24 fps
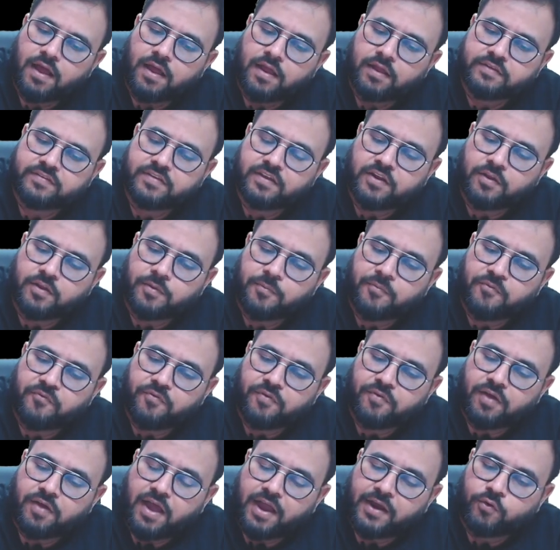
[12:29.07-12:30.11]
Sir,
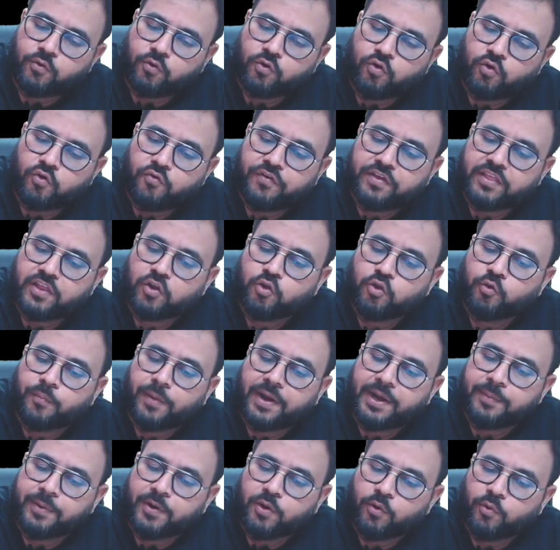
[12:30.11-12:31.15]
I don't know whether you
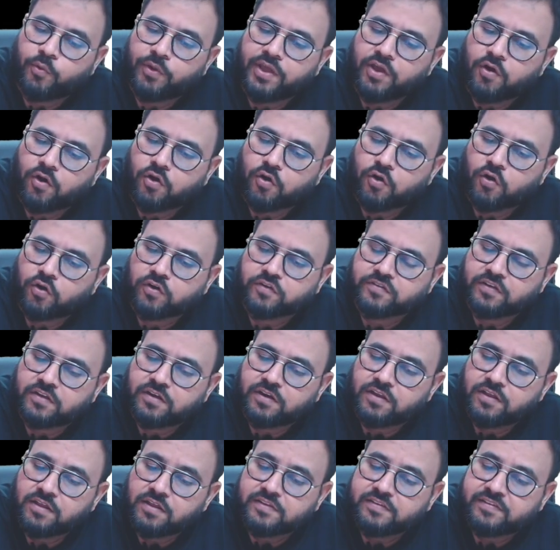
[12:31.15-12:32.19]
might be knowing or not,
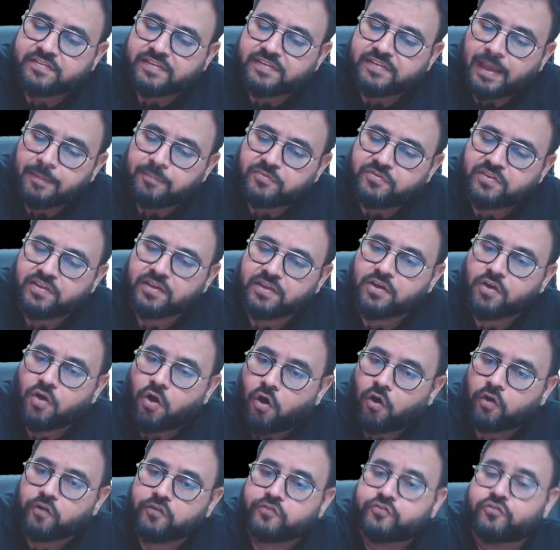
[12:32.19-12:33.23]
sir. Samsung
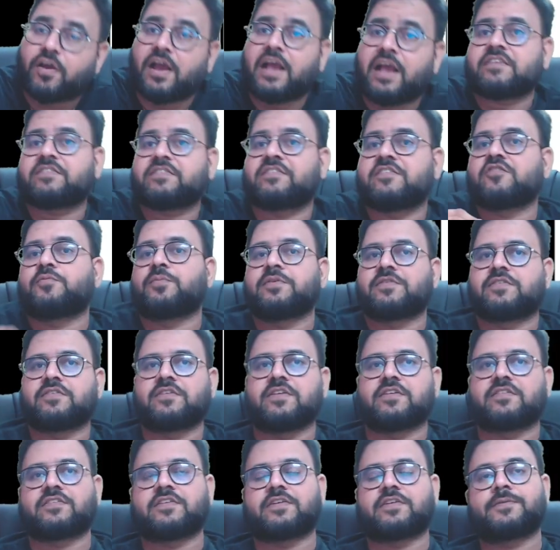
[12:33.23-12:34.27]
also has this
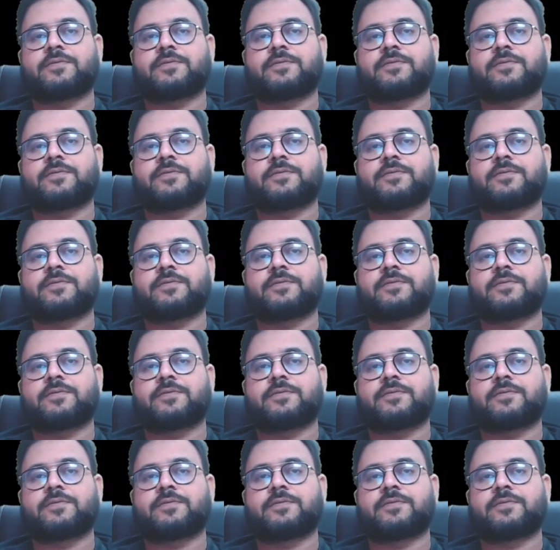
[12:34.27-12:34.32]
business, sir.